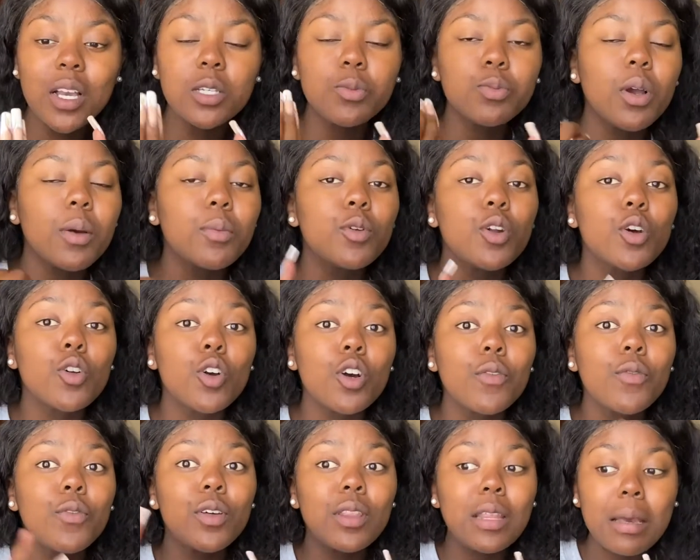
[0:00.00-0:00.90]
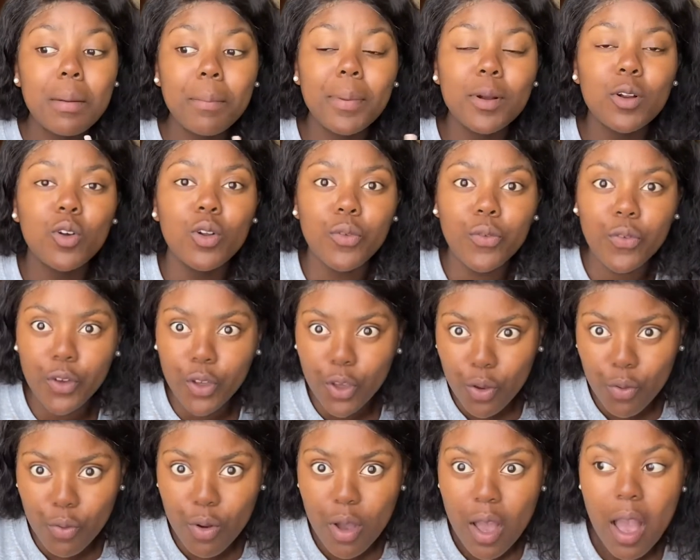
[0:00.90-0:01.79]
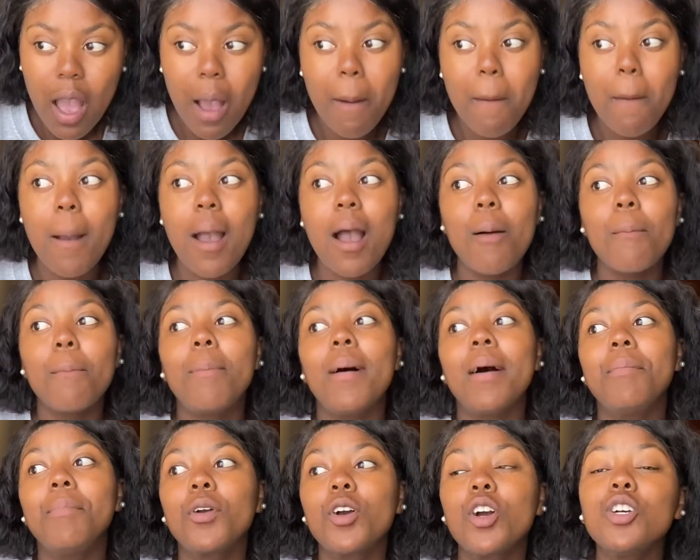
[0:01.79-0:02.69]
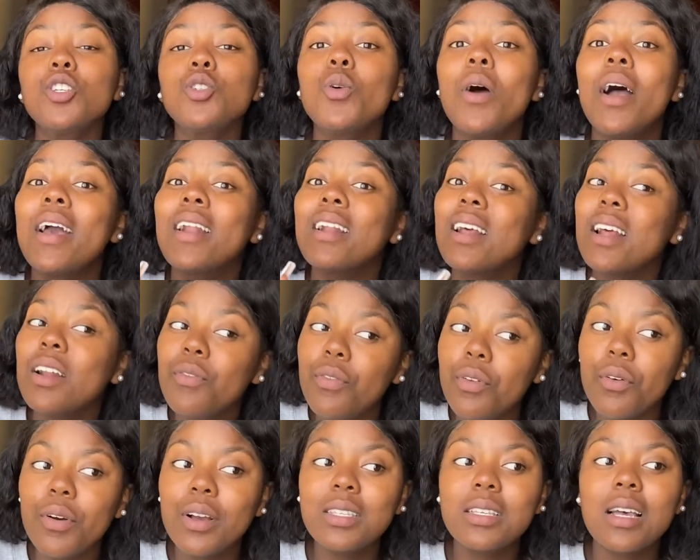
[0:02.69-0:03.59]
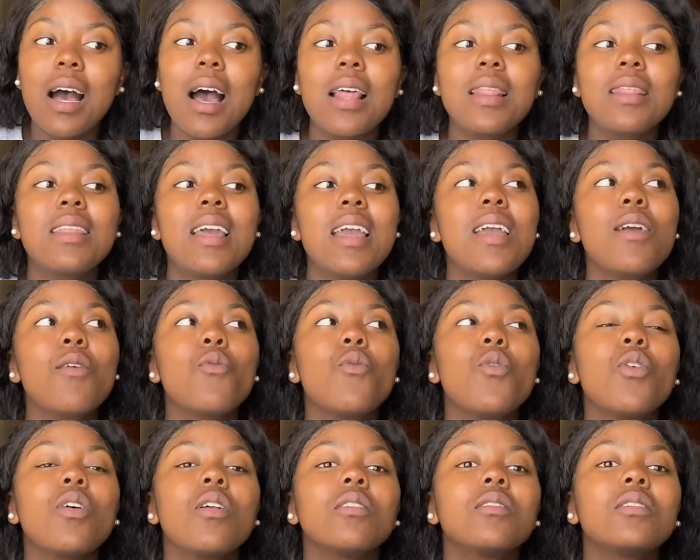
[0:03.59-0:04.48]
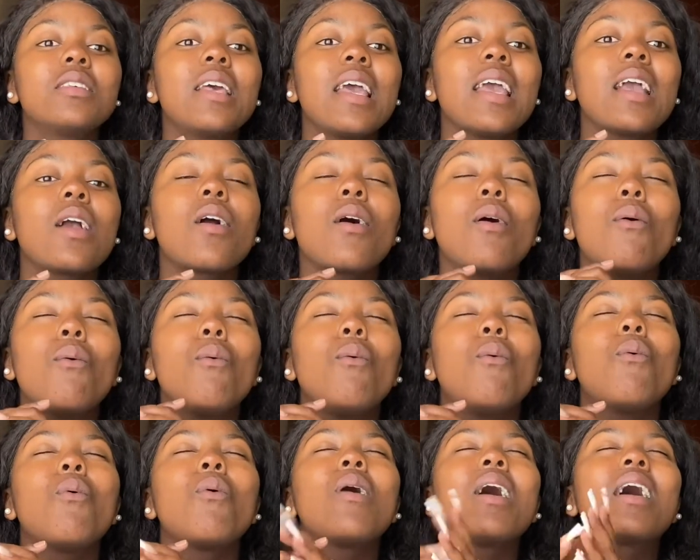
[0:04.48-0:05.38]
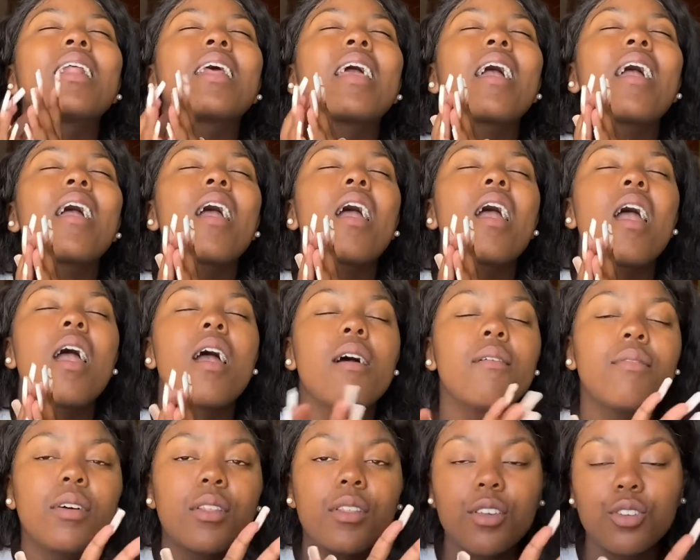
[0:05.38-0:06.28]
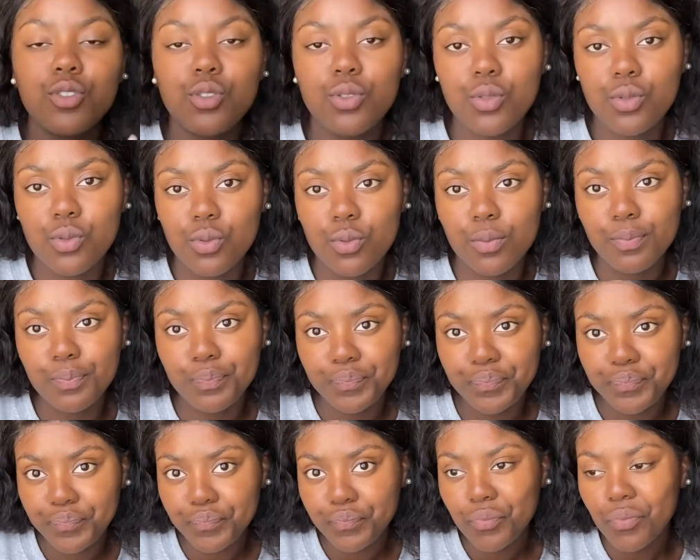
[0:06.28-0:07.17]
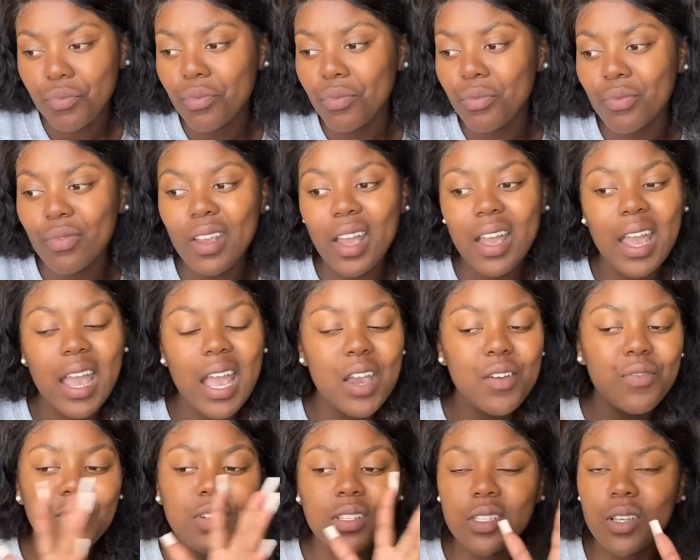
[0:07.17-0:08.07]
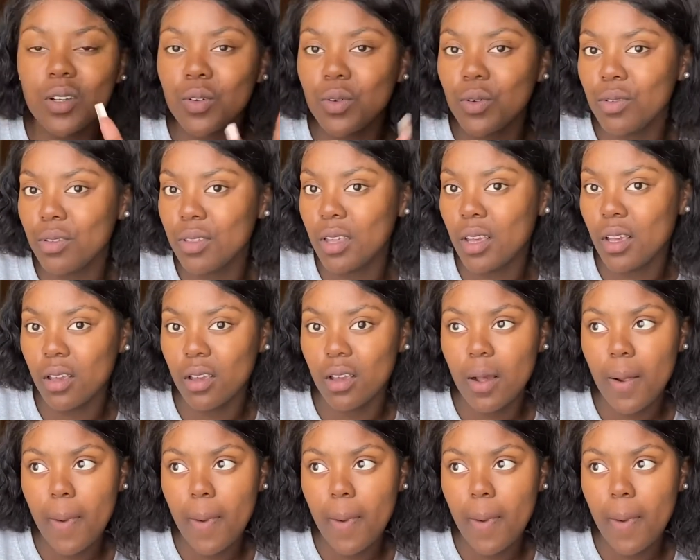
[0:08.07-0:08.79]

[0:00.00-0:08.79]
is probably not good for them, but good for you. But because you are an influencer, they will take whatever that you do. Every single thing.